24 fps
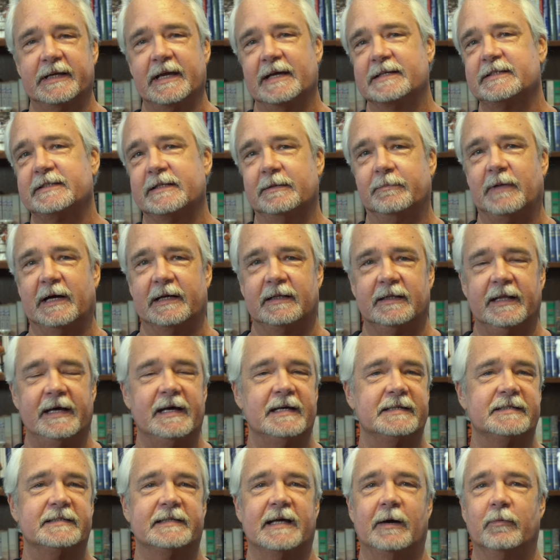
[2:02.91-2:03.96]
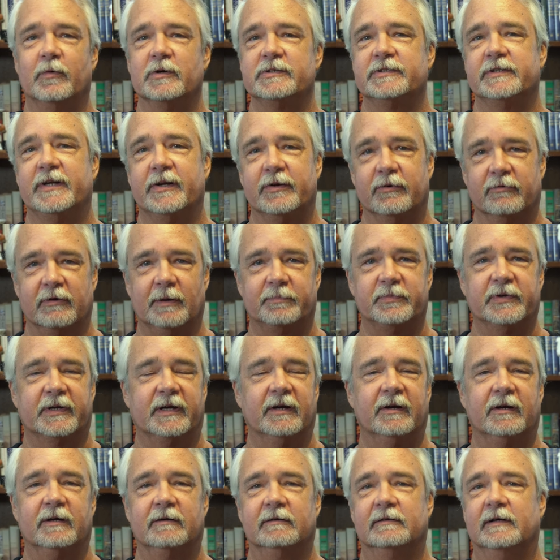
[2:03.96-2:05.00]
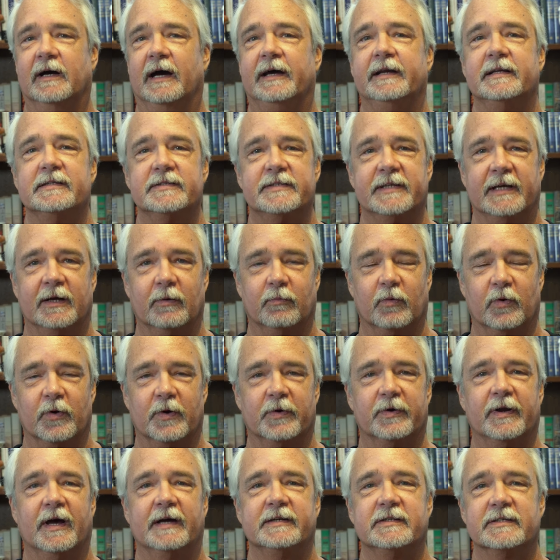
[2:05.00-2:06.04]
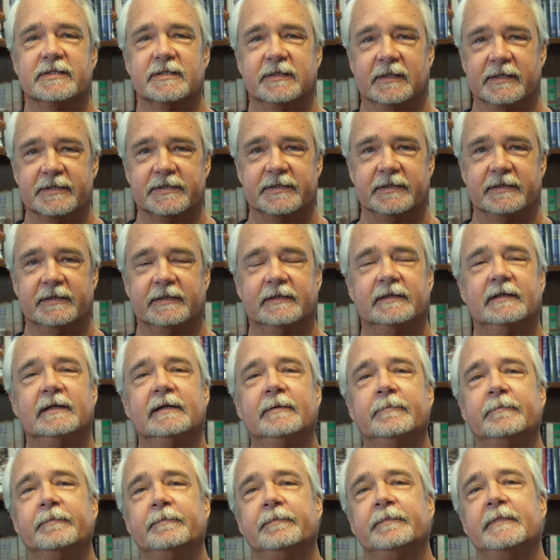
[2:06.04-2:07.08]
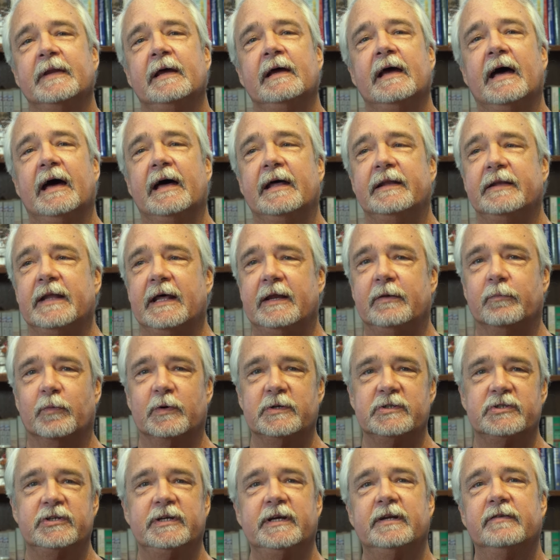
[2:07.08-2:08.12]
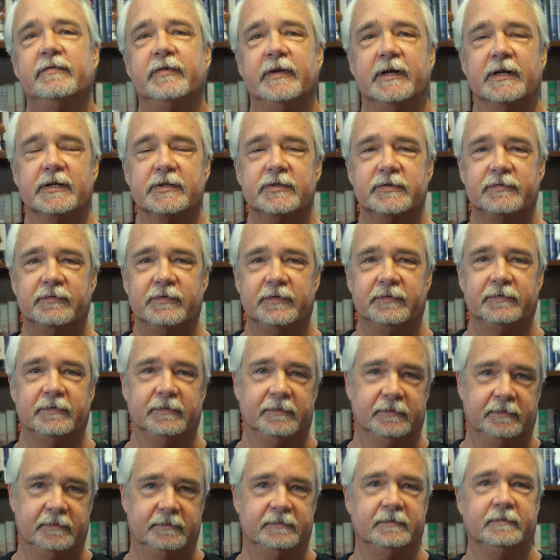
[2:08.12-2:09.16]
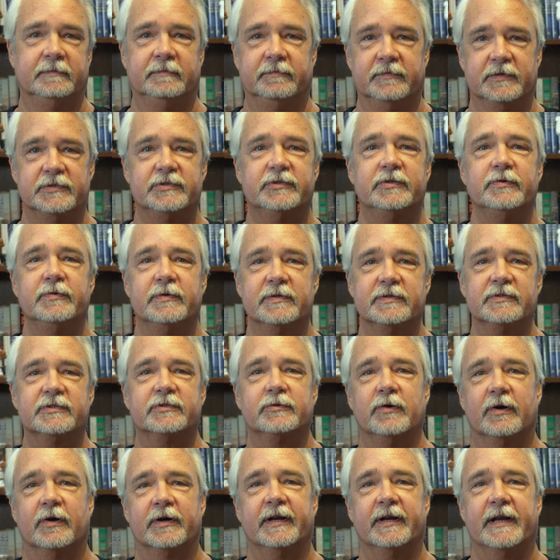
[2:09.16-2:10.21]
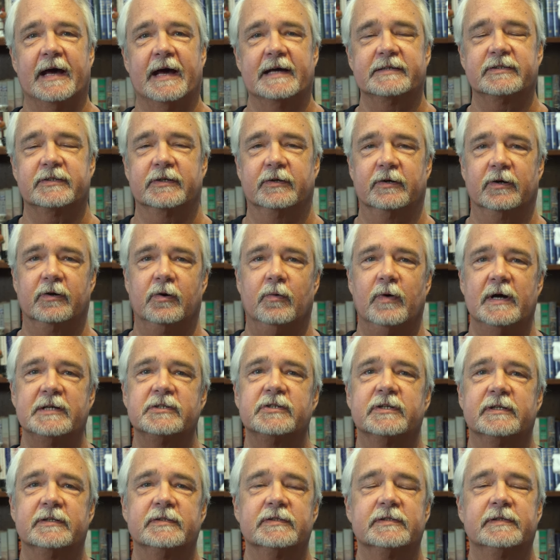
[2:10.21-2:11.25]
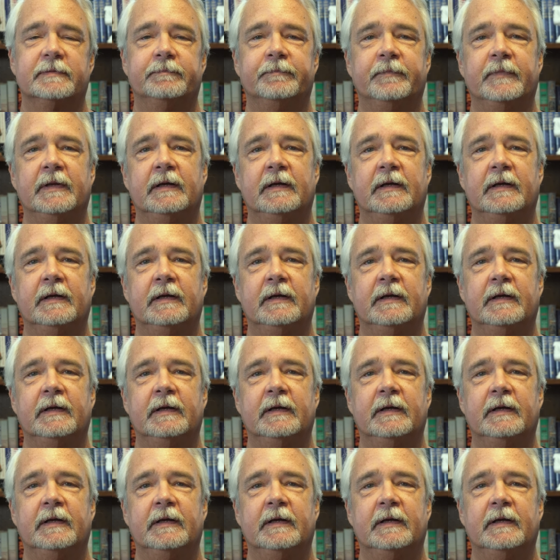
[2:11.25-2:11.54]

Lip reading: a guest in my class. I wasn't interrupting her. I didn't say a word. I just listened. And then when she had finished, the students started asking her questions.